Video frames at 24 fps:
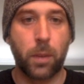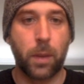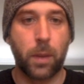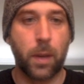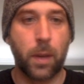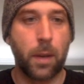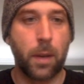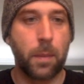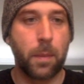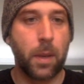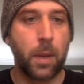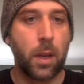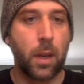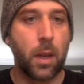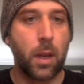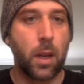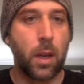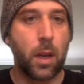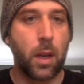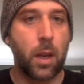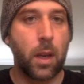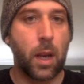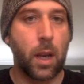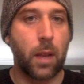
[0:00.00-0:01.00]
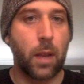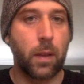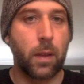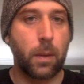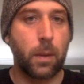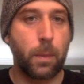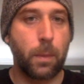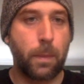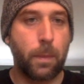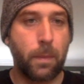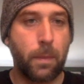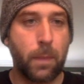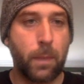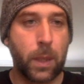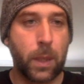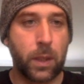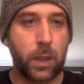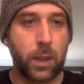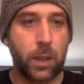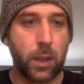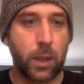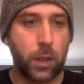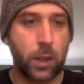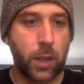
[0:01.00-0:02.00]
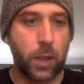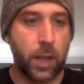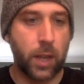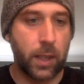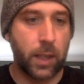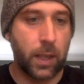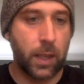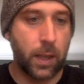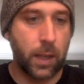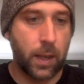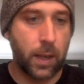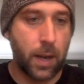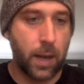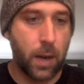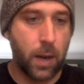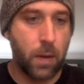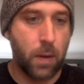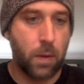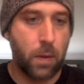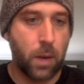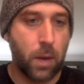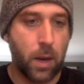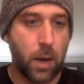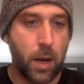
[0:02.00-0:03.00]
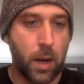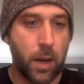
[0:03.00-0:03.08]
up, and their business checking account,